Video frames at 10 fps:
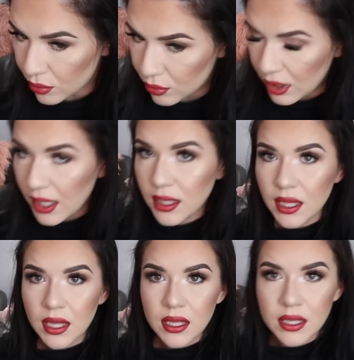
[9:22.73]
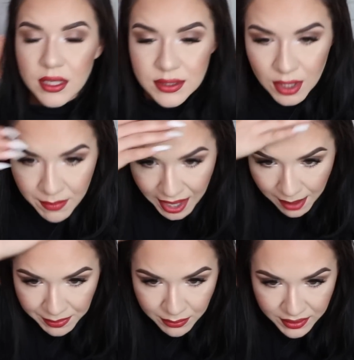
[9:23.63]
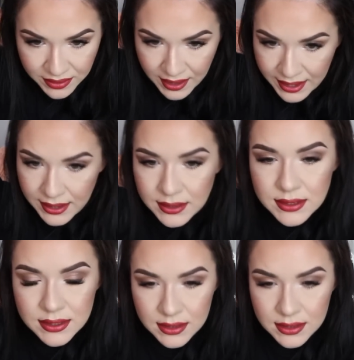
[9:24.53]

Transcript: Okay, so I'm happy with that.